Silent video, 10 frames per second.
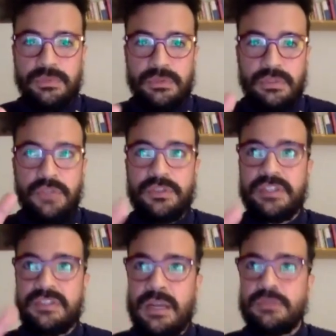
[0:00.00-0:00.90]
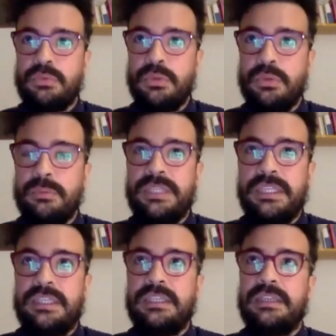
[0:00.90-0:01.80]
none of the sounds will
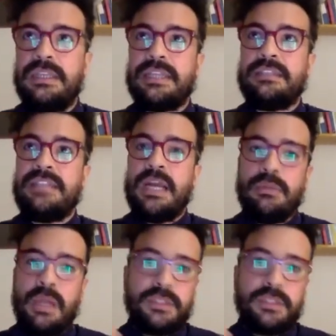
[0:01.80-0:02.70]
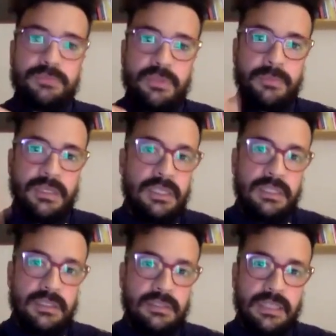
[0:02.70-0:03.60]
be like downloaded from a